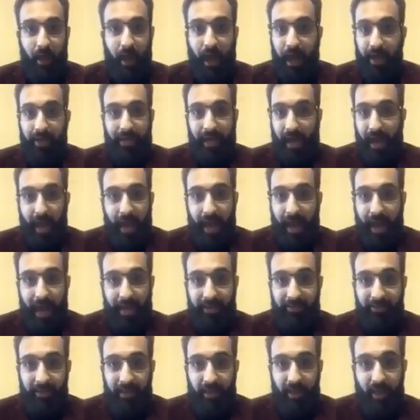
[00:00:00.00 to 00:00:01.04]
I
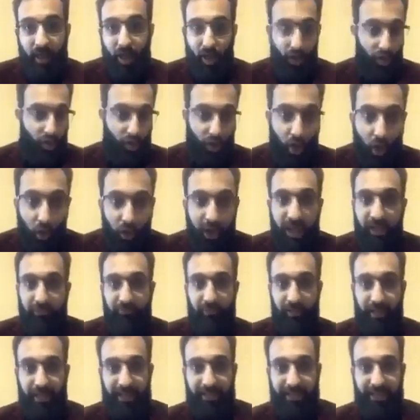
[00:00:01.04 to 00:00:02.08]
had no
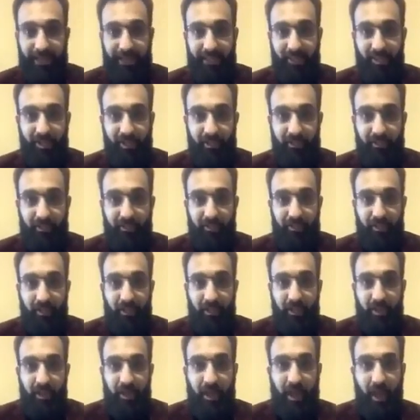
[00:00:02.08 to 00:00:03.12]
evil
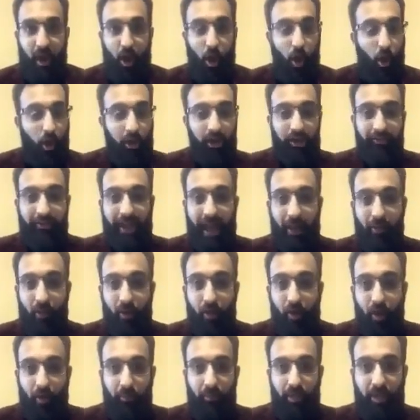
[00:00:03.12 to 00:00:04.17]
intentions. All of
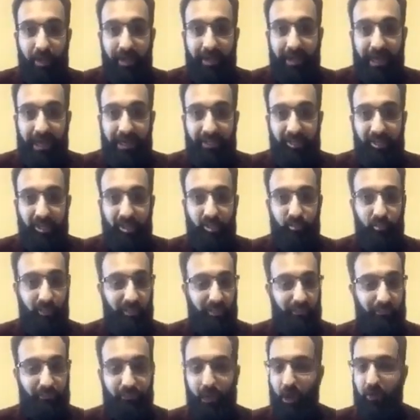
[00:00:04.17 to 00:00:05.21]
our communications
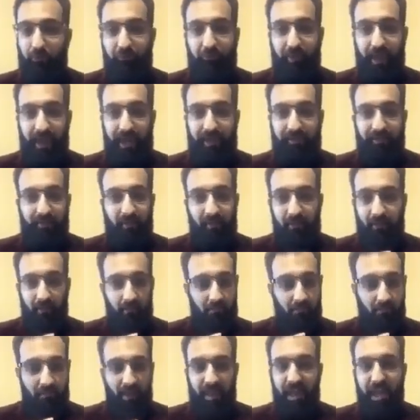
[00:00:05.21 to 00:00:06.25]
was perfect,
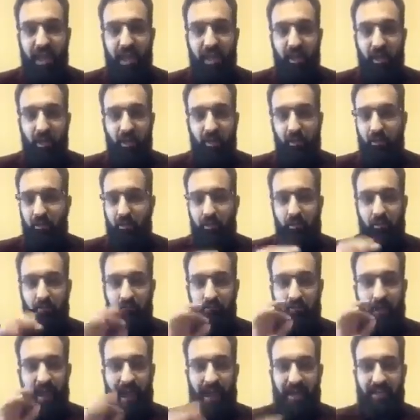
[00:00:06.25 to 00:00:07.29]
legal,
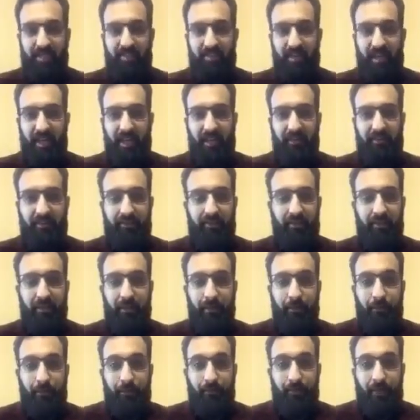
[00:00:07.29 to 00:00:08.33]
excellent,
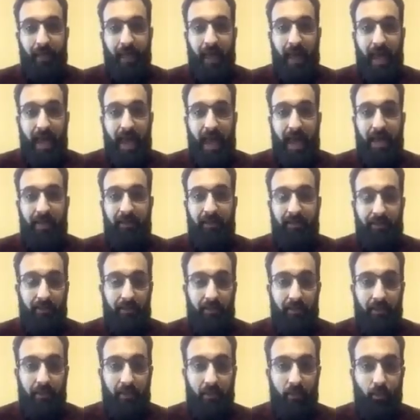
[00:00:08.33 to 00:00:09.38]
and
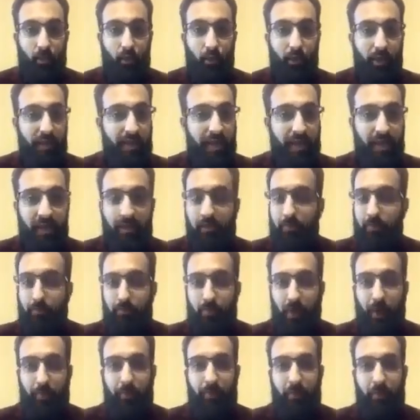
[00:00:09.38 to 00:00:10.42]
within
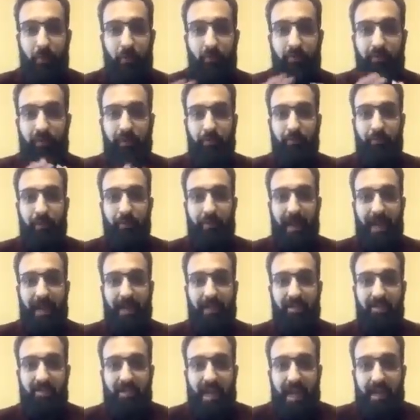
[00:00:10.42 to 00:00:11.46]
proper
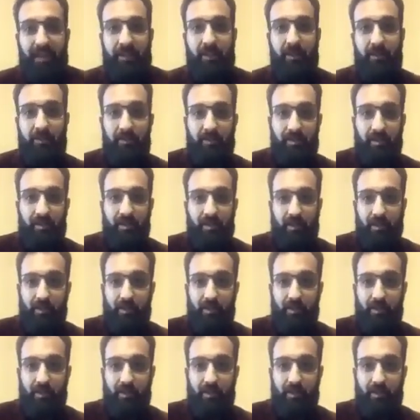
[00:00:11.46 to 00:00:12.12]
diplomatic standards.